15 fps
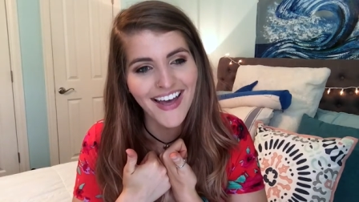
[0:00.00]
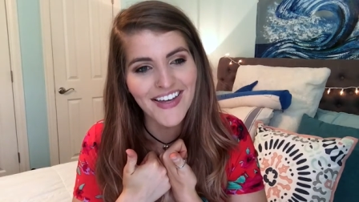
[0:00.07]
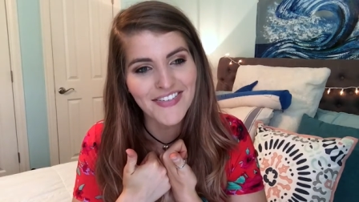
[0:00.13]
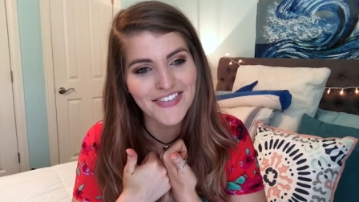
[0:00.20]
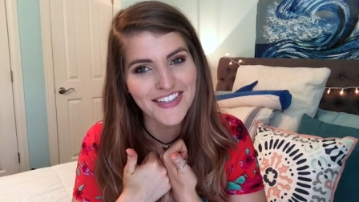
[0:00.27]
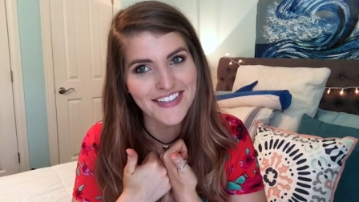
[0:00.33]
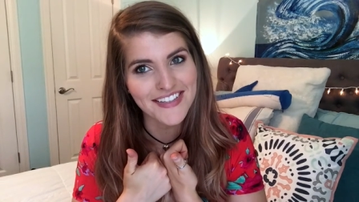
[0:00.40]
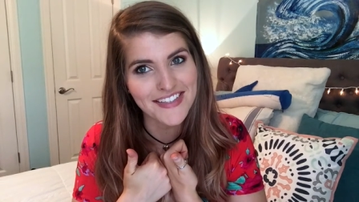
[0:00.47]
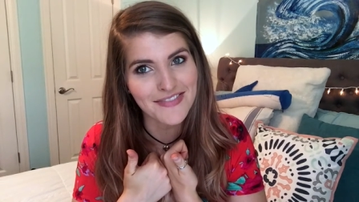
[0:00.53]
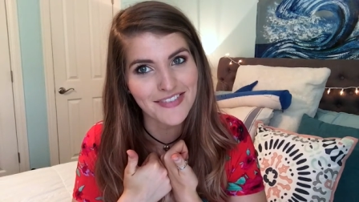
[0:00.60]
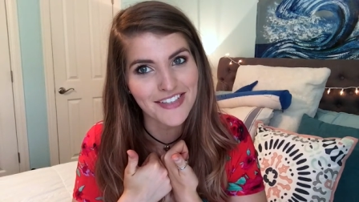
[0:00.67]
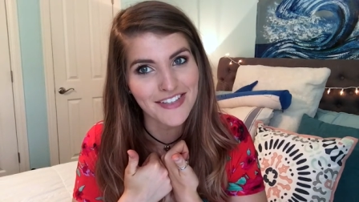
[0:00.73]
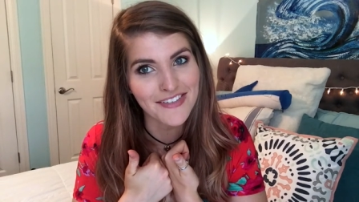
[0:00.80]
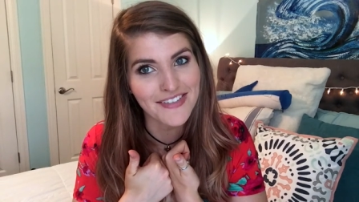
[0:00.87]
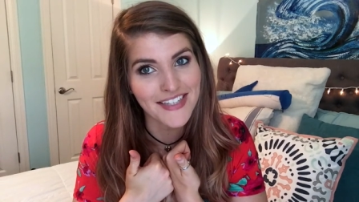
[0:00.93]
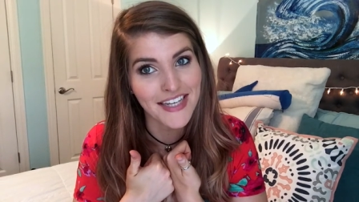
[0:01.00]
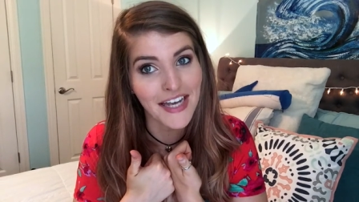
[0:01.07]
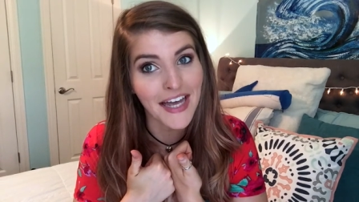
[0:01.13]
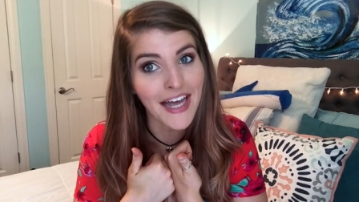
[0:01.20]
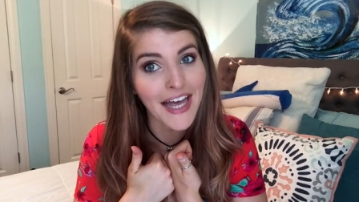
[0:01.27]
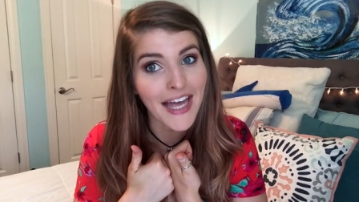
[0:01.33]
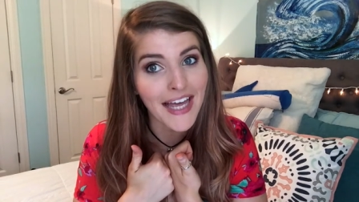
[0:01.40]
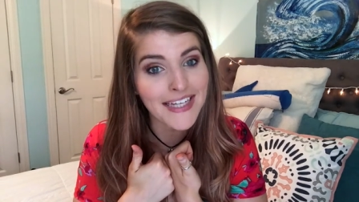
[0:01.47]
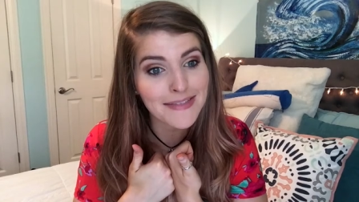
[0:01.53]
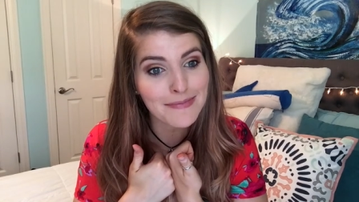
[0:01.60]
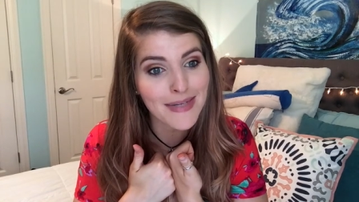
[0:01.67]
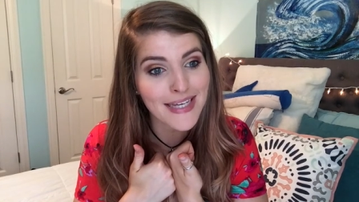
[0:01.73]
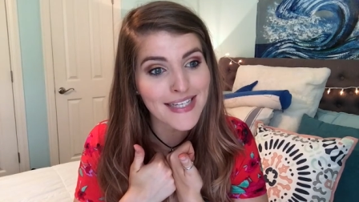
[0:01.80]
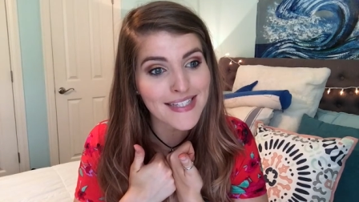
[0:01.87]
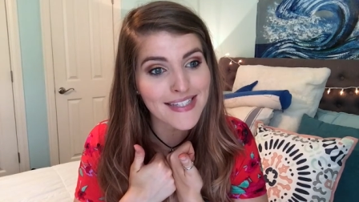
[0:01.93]
feel like this video is a hot
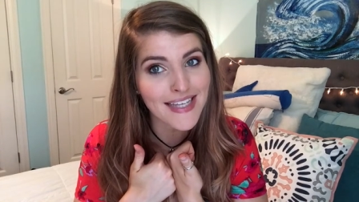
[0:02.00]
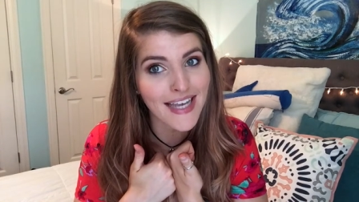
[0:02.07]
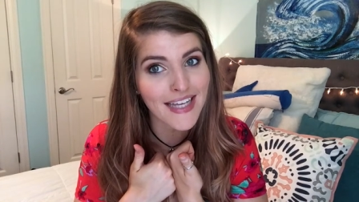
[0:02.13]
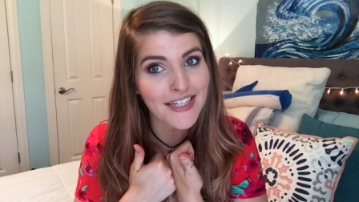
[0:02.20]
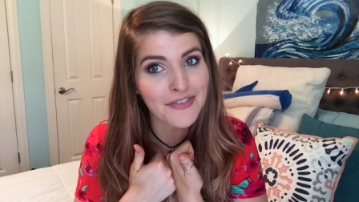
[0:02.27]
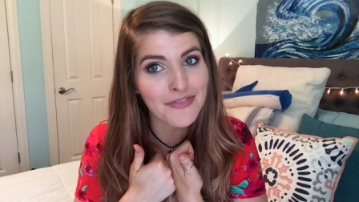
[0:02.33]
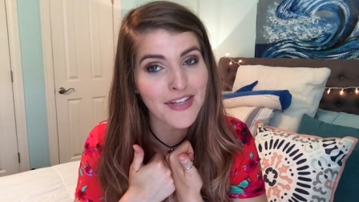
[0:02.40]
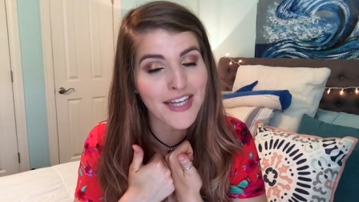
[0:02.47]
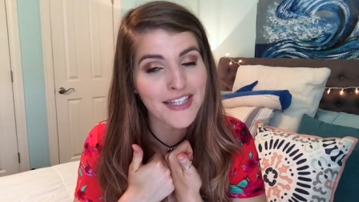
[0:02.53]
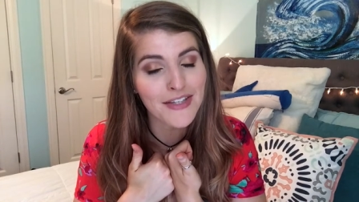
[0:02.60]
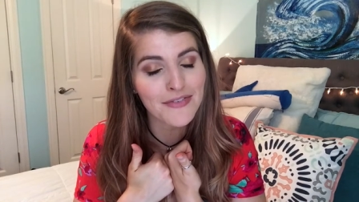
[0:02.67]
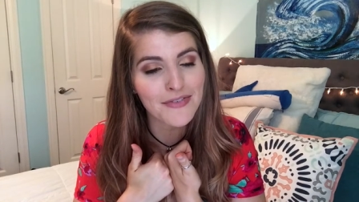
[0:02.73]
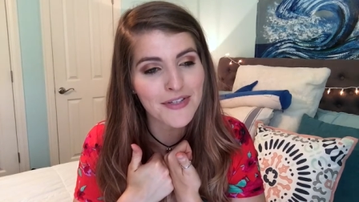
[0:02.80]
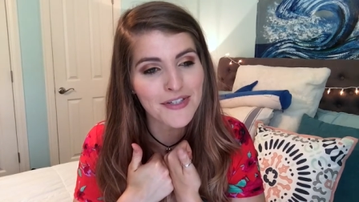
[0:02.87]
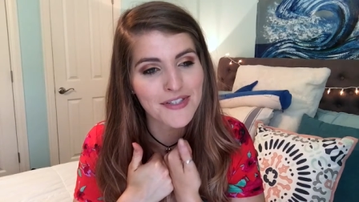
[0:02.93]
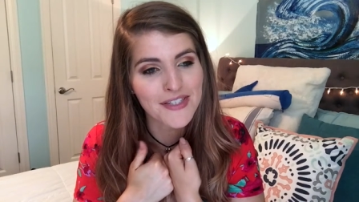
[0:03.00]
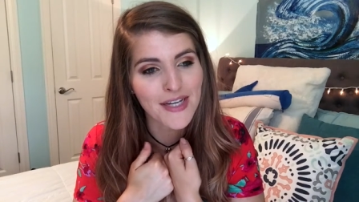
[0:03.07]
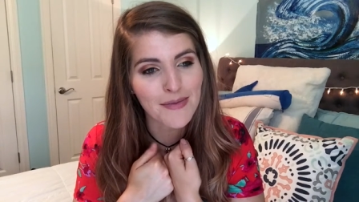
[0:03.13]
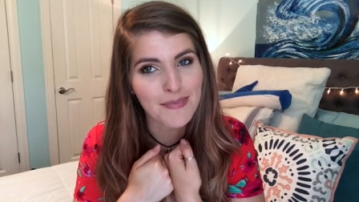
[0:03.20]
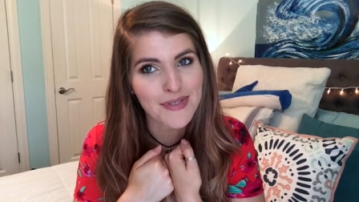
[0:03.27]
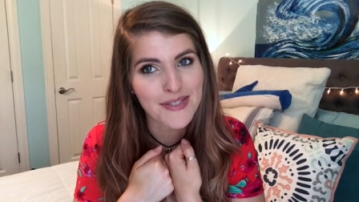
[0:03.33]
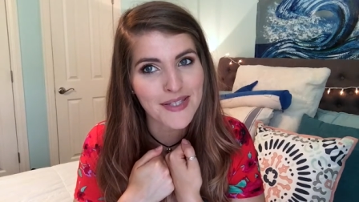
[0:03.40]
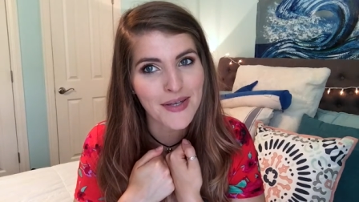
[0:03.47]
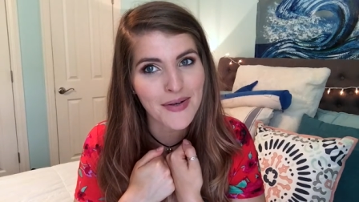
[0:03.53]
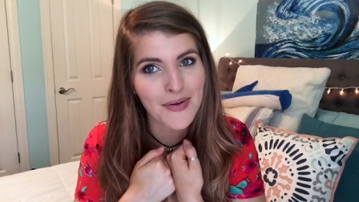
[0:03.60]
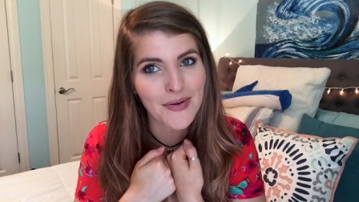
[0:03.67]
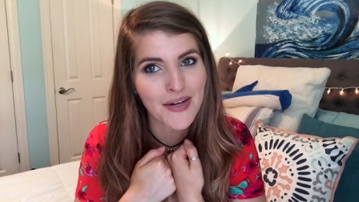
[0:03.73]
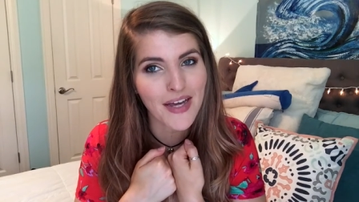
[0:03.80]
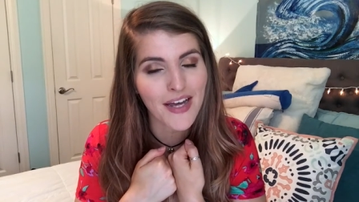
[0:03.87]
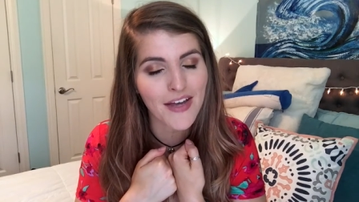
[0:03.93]
mess, kind of like the first
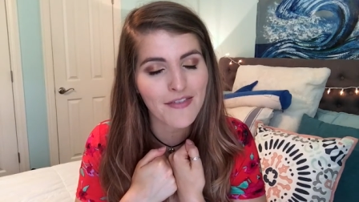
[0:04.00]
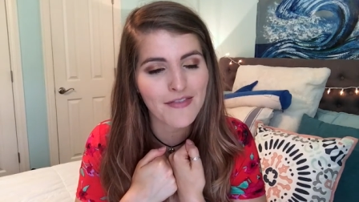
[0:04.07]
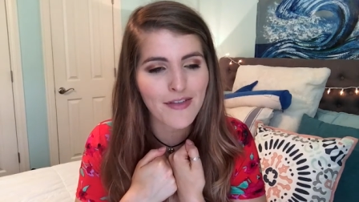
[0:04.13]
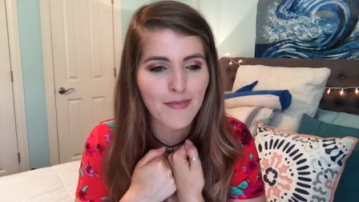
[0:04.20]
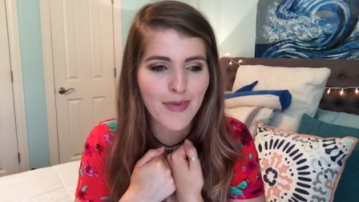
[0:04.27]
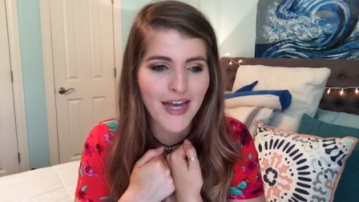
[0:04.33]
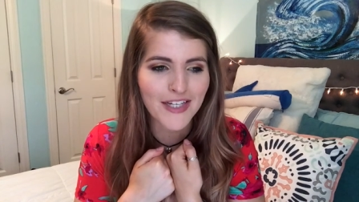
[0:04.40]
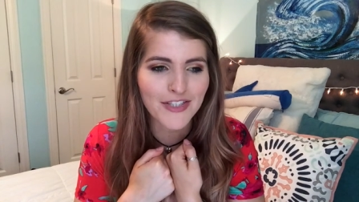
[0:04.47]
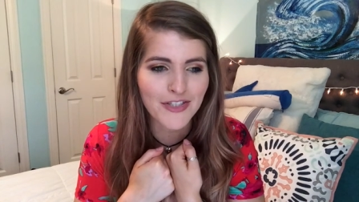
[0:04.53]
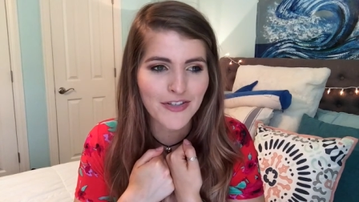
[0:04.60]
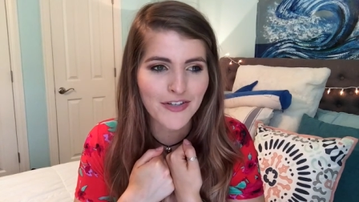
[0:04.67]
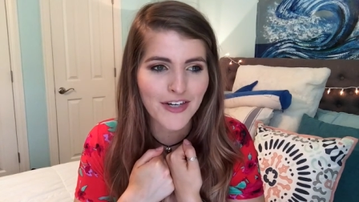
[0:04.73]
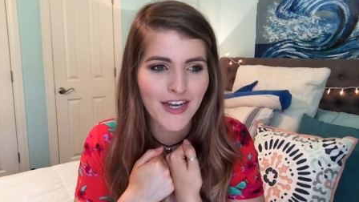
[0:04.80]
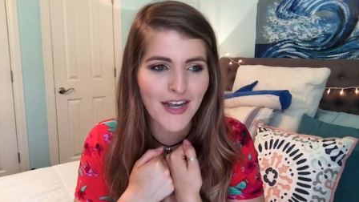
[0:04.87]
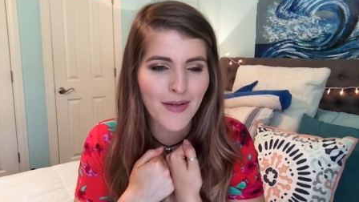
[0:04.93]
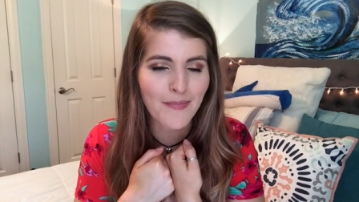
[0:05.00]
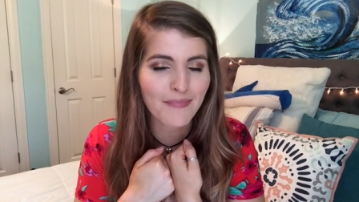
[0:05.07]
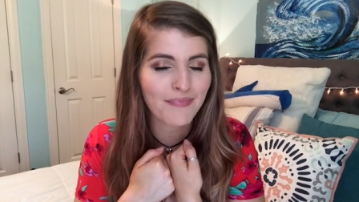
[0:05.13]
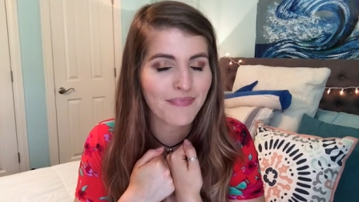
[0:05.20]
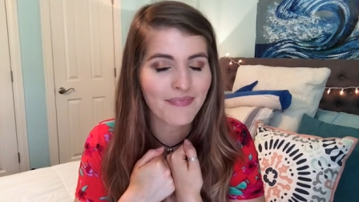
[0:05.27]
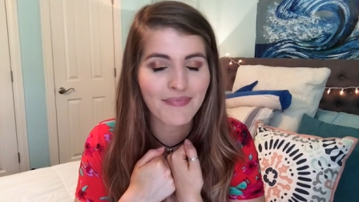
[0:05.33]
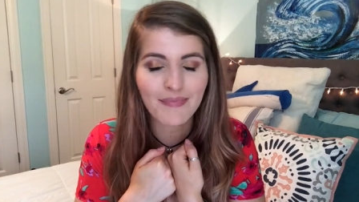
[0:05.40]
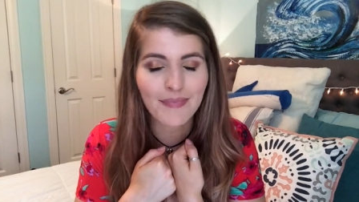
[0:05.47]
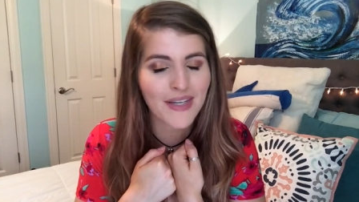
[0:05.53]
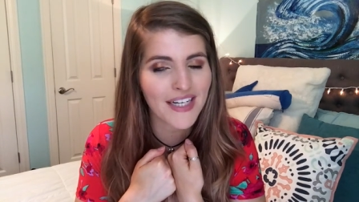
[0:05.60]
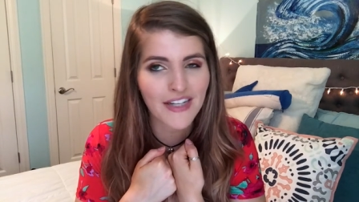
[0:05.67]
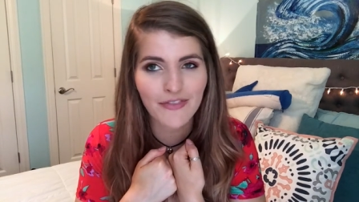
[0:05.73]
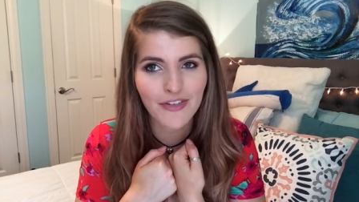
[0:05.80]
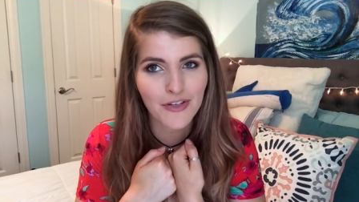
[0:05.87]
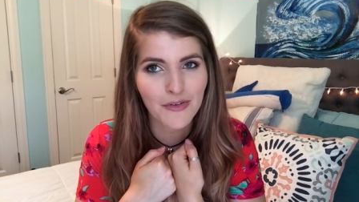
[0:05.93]
episode of The Bachelorette. But
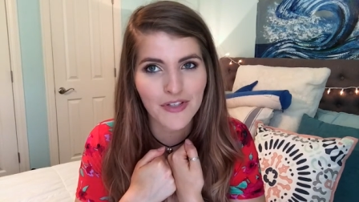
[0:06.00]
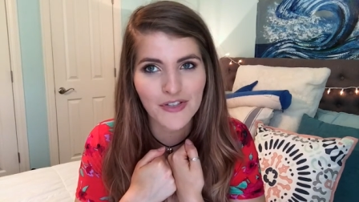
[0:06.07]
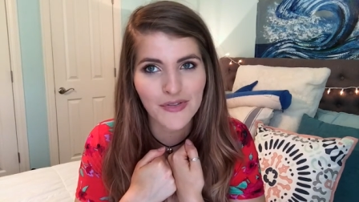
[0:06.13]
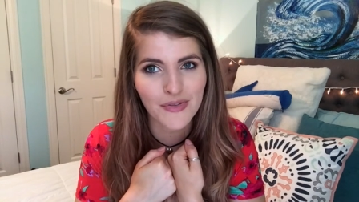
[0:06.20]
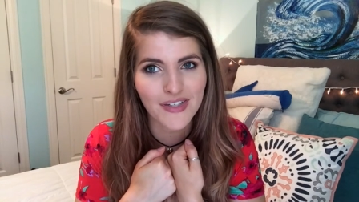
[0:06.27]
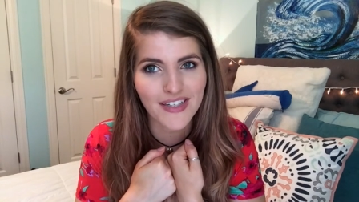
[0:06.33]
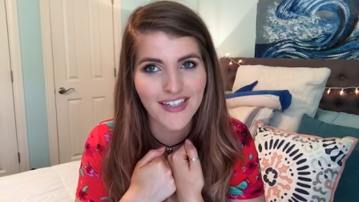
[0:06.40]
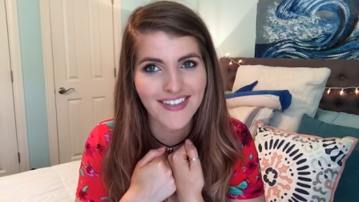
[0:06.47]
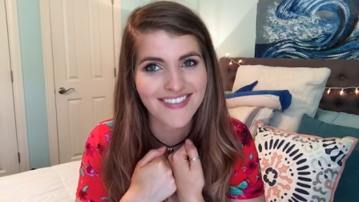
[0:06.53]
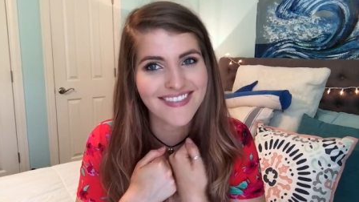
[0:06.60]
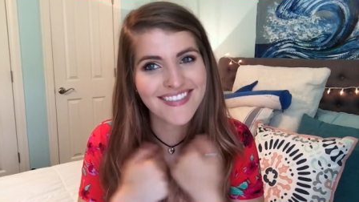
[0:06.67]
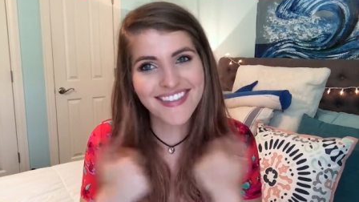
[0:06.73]
if you enjoyed it,